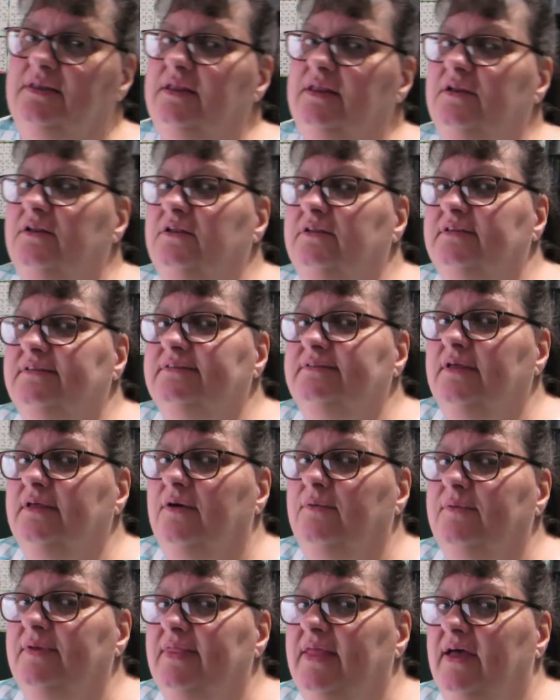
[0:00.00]
the needle doesn't
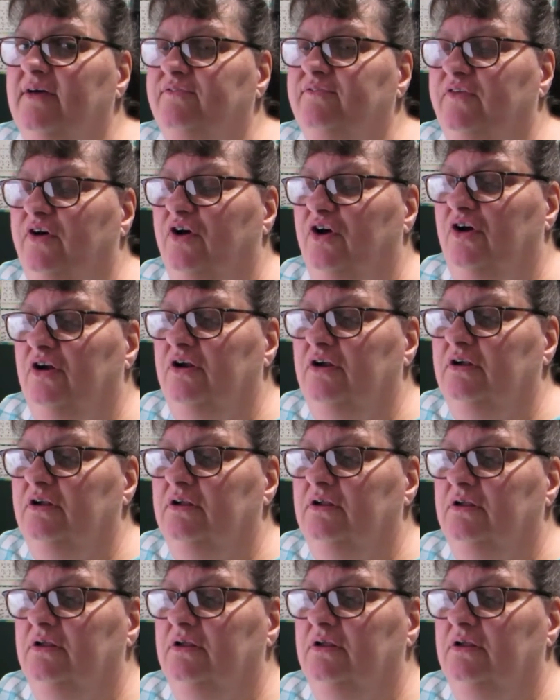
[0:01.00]
go in that far.